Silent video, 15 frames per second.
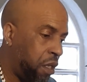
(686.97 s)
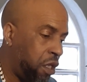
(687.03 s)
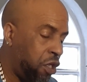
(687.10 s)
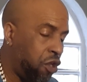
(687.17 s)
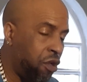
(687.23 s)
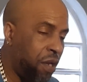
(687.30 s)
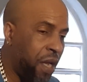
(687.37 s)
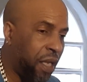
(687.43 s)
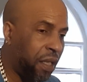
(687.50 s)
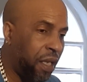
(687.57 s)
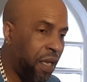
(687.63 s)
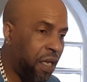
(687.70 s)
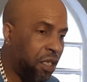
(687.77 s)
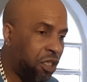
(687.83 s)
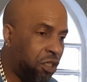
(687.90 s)
you're not
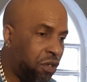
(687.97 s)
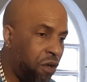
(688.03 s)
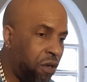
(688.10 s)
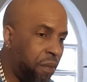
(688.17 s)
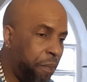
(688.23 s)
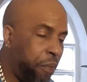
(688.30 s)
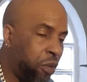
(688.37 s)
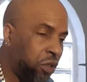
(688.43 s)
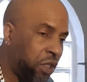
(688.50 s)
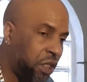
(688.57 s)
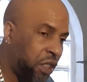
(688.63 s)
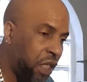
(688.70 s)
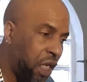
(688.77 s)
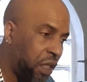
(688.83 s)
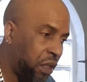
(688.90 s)
in certain
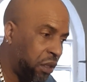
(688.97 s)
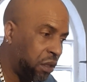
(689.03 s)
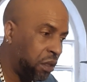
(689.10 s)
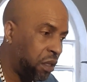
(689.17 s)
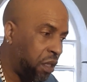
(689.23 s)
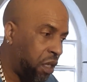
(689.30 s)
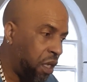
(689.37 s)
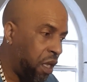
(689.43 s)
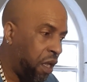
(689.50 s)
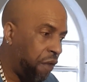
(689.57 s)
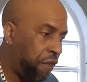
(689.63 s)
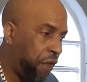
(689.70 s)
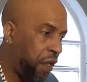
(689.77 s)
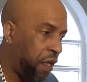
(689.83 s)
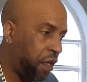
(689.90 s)
position
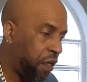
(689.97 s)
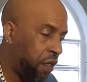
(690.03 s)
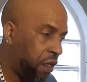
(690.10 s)
for